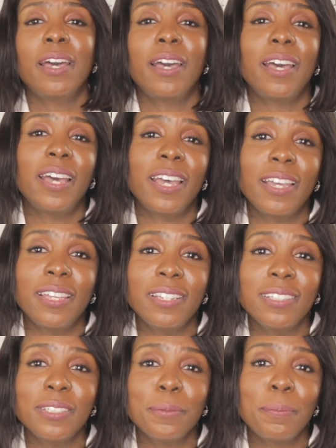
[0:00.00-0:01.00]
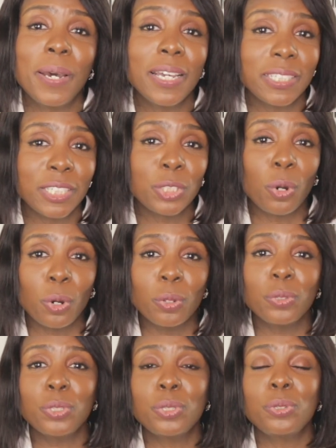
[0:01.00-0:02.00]
and pass it
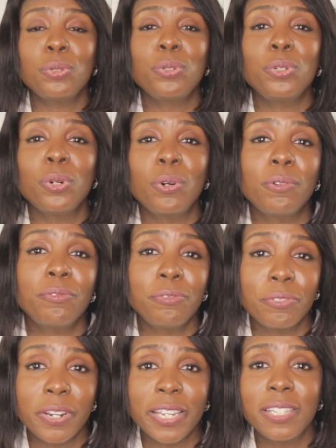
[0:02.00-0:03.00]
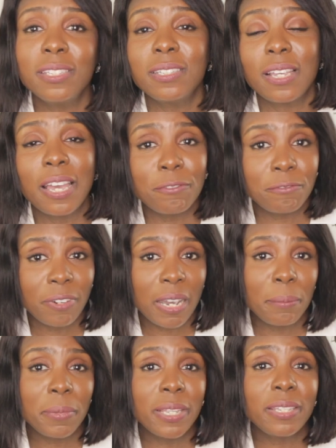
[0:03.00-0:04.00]
on to your friends and
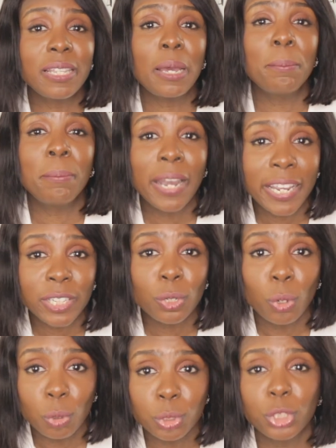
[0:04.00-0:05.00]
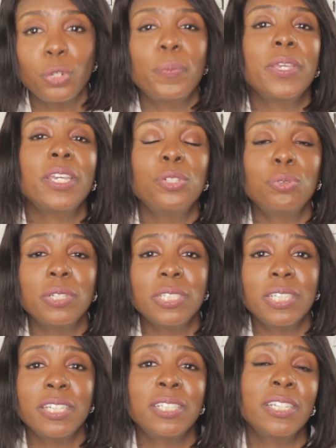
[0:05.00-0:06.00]
family that might also be
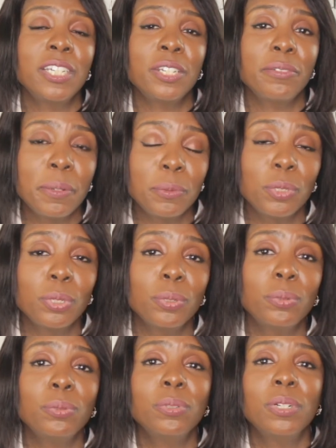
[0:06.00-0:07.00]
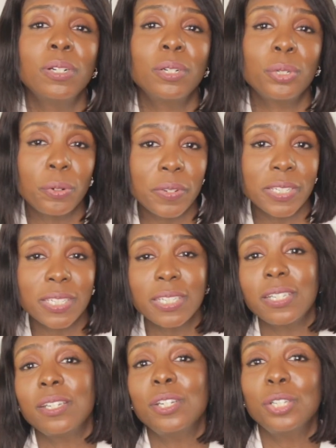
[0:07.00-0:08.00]
interested in cryptocurrency